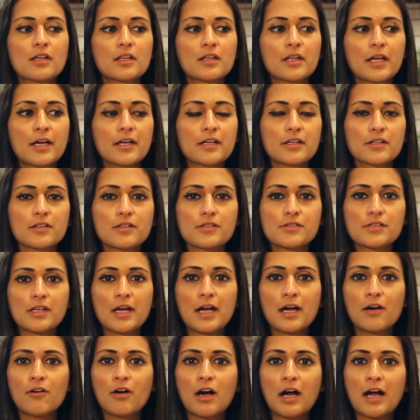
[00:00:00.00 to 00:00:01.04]
That is
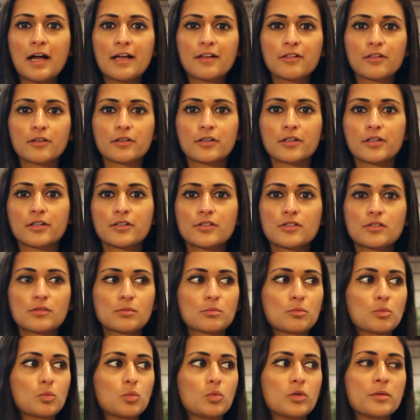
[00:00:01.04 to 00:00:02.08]
how I learned
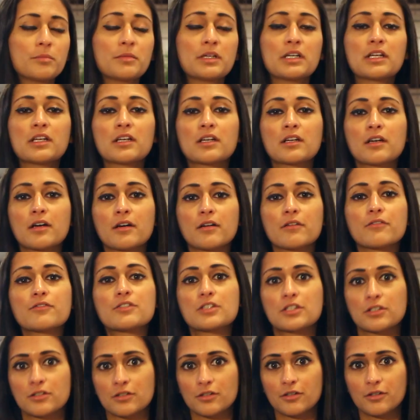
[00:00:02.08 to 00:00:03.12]
the meaning of
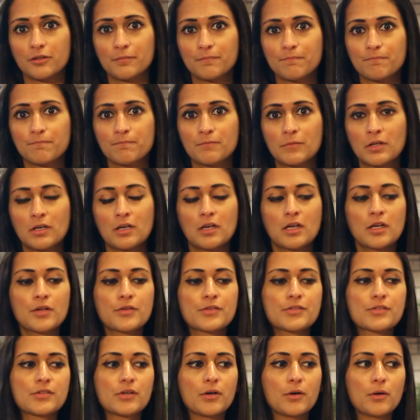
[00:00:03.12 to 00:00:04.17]
Tinder.
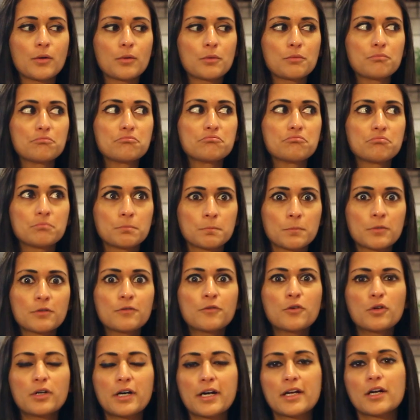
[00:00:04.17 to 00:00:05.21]
So
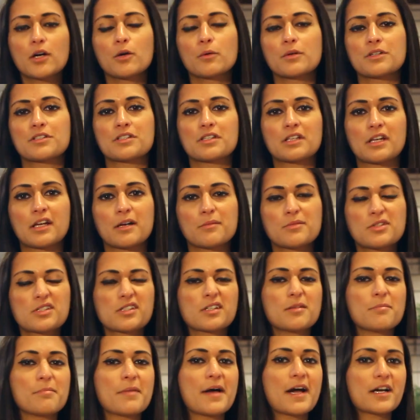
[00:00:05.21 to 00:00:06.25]
before I go into that, I'm just
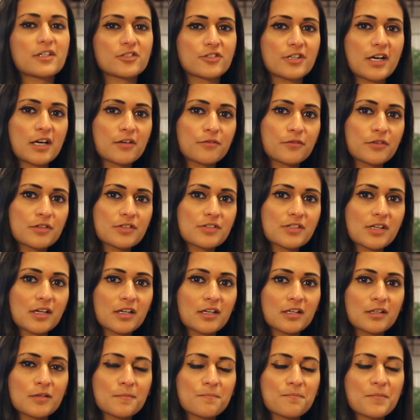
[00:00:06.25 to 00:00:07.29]
going to backtrack for a
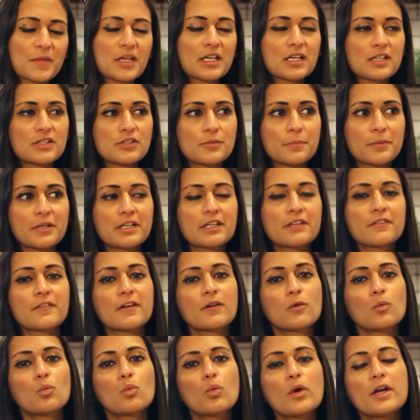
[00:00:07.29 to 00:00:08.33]
second and explain
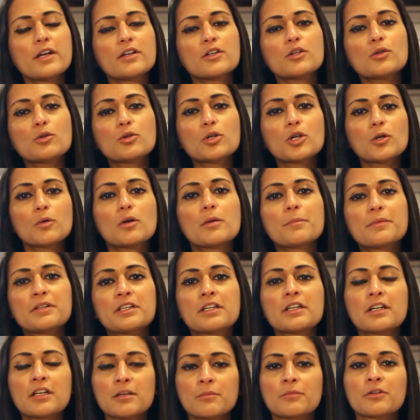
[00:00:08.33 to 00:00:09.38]
that when you grow up in
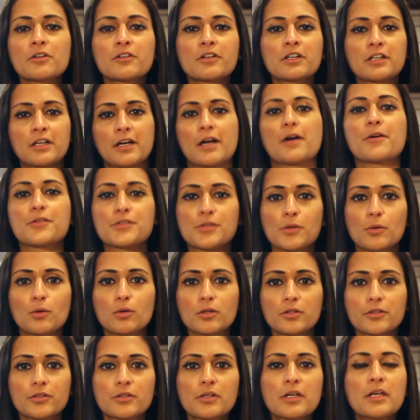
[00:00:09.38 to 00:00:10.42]
an immigrant
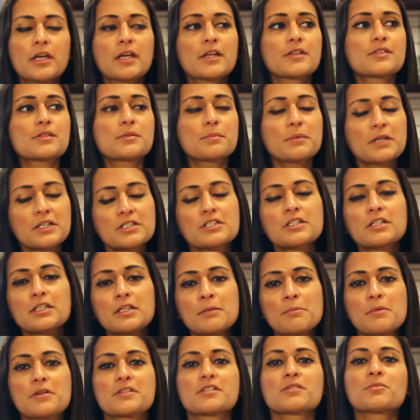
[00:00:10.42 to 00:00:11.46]
household, especially
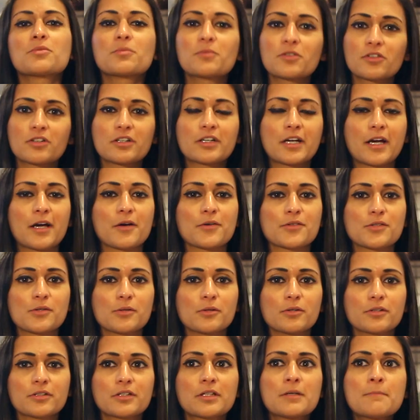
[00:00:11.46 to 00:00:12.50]
a Muslim immigrant
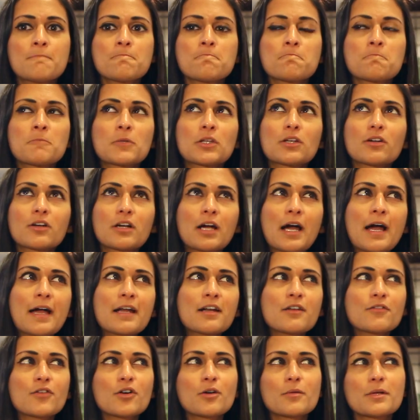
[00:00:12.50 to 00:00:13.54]
household, you're kind
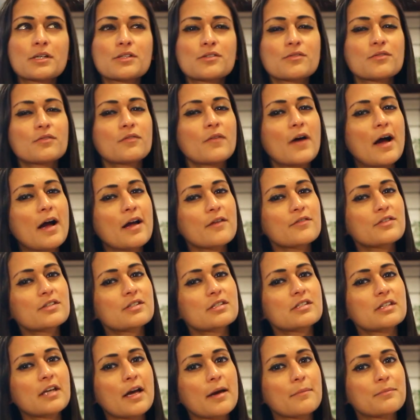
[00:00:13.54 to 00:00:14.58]
of always 5
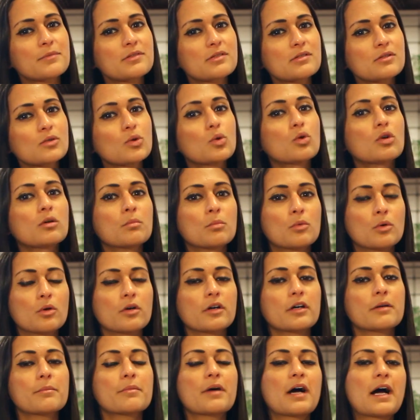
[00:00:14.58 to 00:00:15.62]
steps or
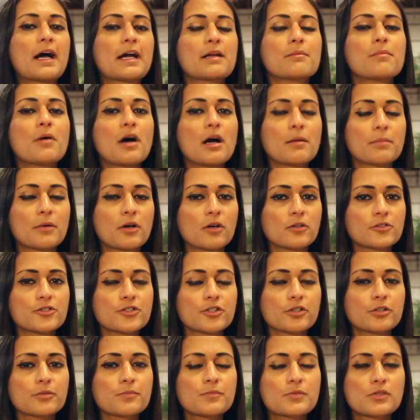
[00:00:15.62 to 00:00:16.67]
more behind pop culture.
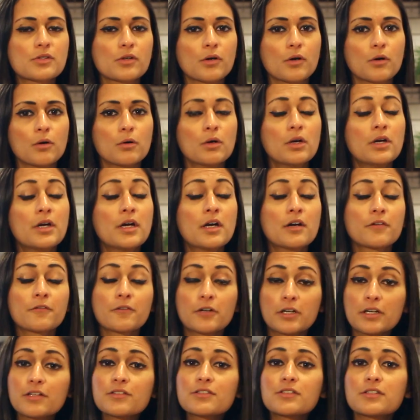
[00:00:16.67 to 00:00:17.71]
So,
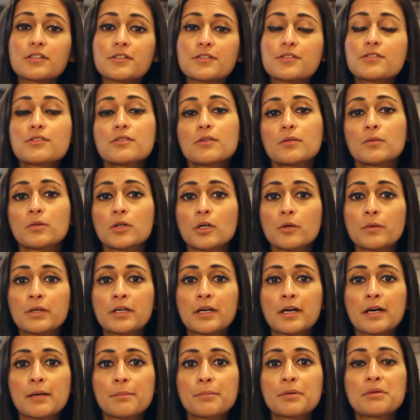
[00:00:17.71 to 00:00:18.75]
for instance,
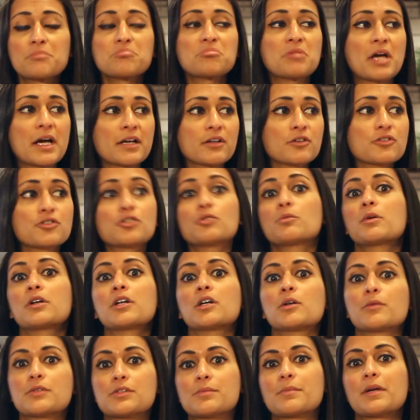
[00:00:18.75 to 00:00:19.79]
growing up,
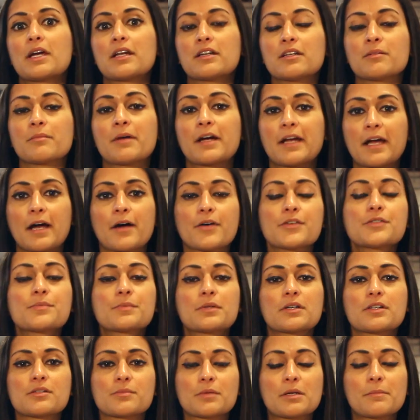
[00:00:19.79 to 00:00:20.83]
90210 was banned in my house
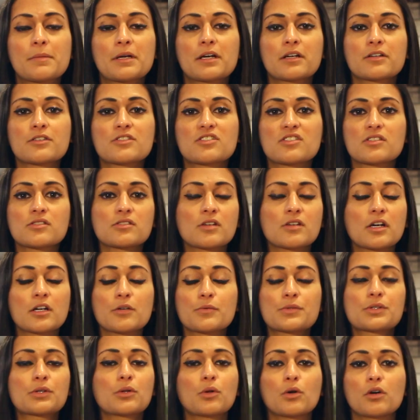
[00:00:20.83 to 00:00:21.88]
because my parents just thought it
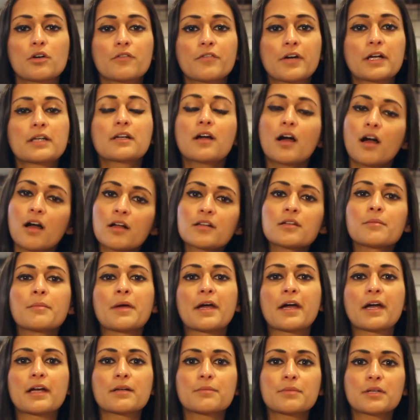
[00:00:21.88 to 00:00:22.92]
was a glorified condom
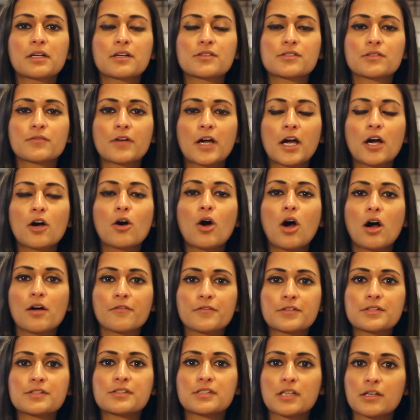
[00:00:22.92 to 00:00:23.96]
ad because of how
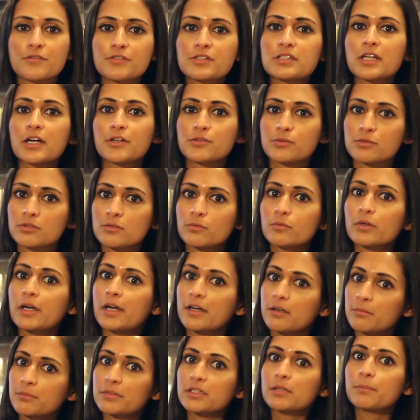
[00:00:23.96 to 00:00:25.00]
often safe sex was
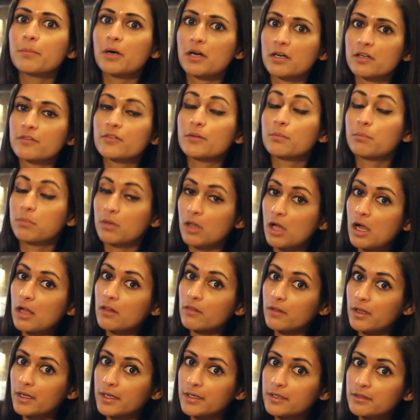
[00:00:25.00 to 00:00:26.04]
randomly a part of the plot
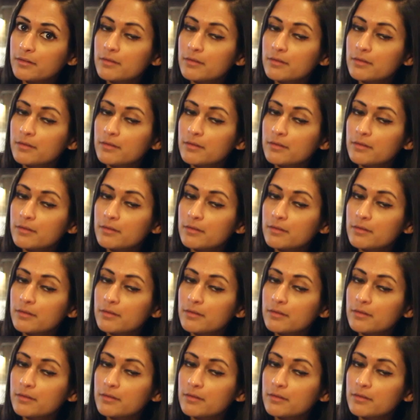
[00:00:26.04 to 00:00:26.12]
line.